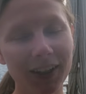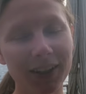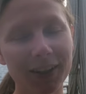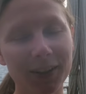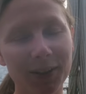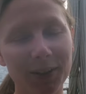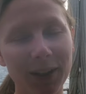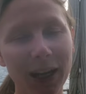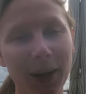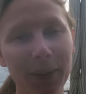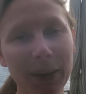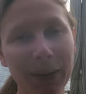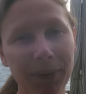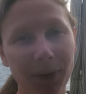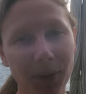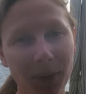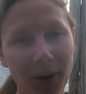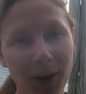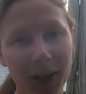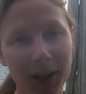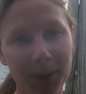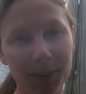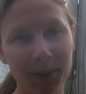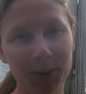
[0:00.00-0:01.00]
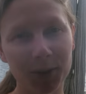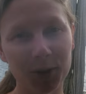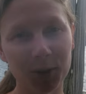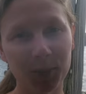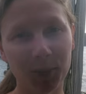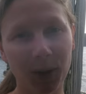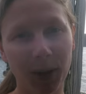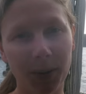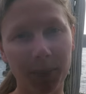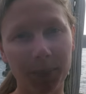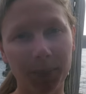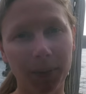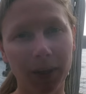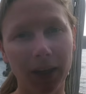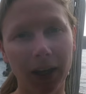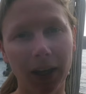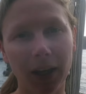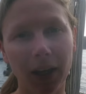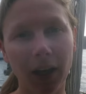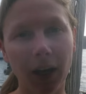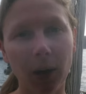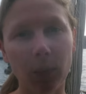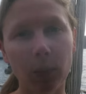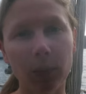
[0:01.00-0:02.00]
So now we have a working bilge pump,
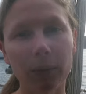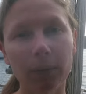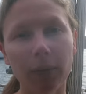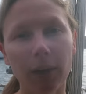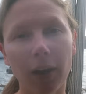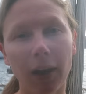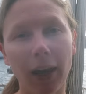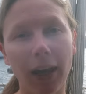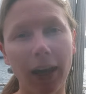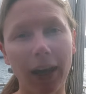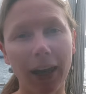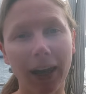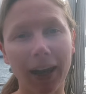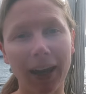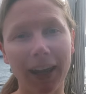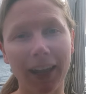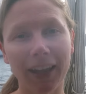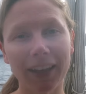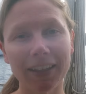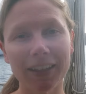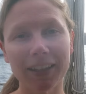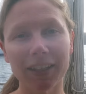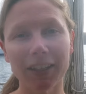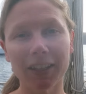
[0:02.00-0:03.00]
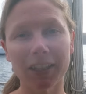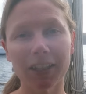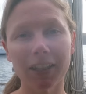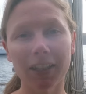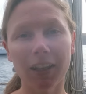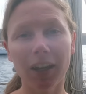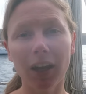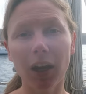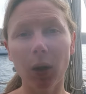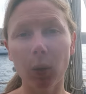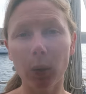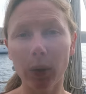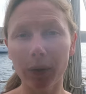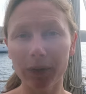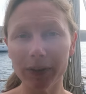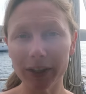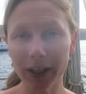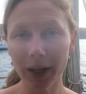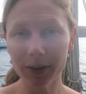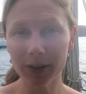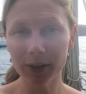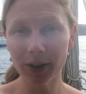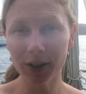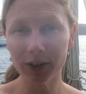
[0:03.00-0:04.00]
and we've
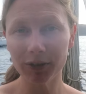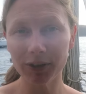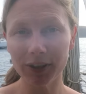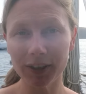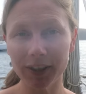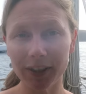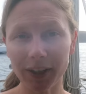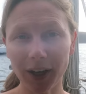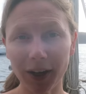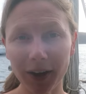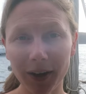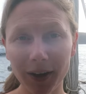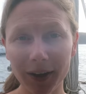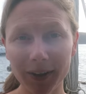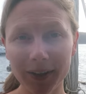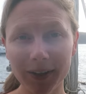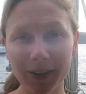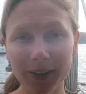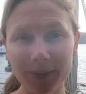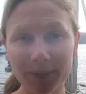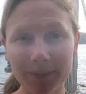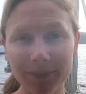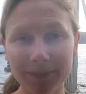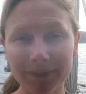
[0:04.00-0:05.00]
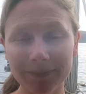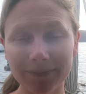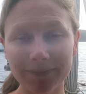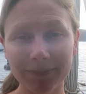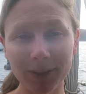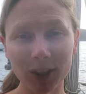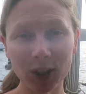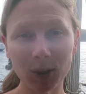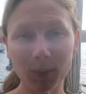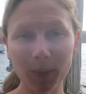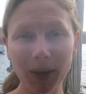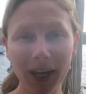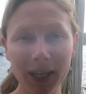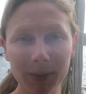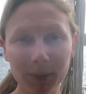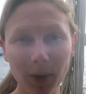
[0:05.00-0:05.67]
sailed to Los Cristianos, which may